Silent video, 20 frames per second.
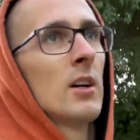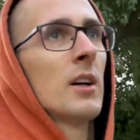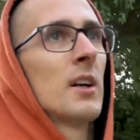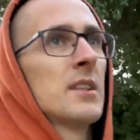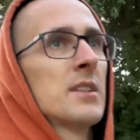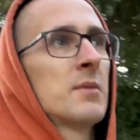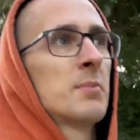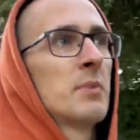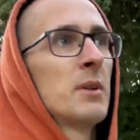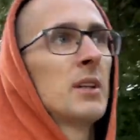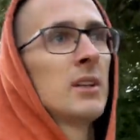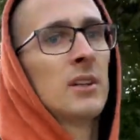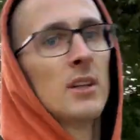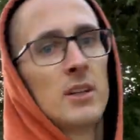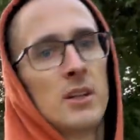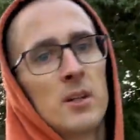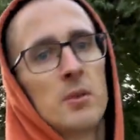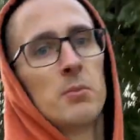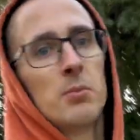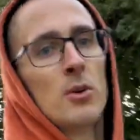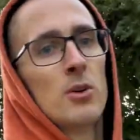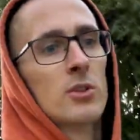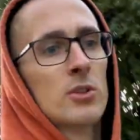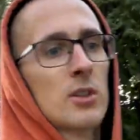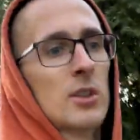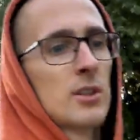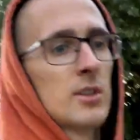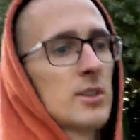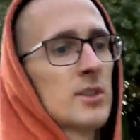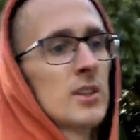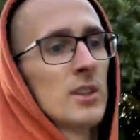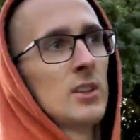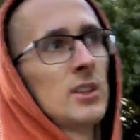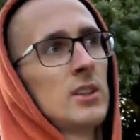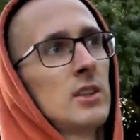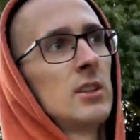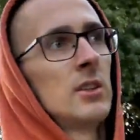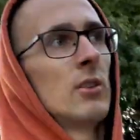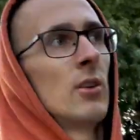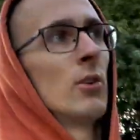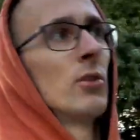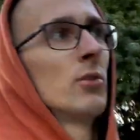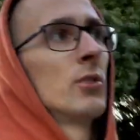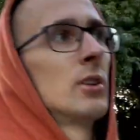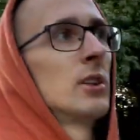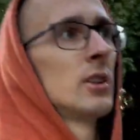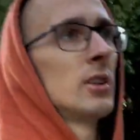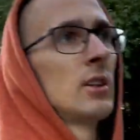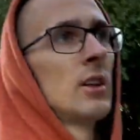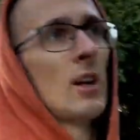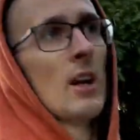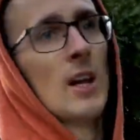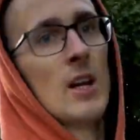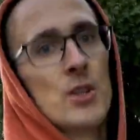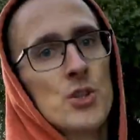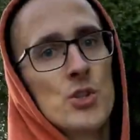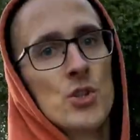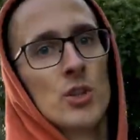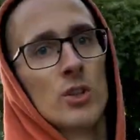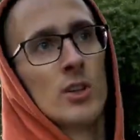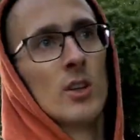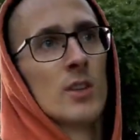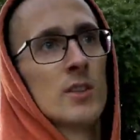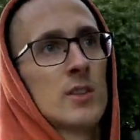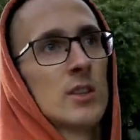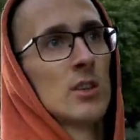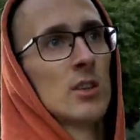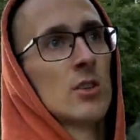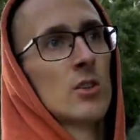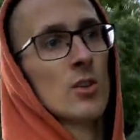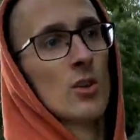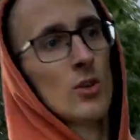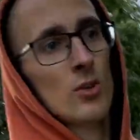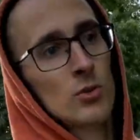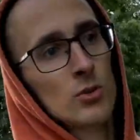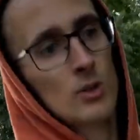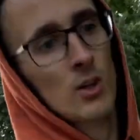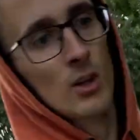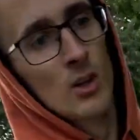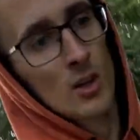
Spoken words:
has been an important city on the ancient Silk Road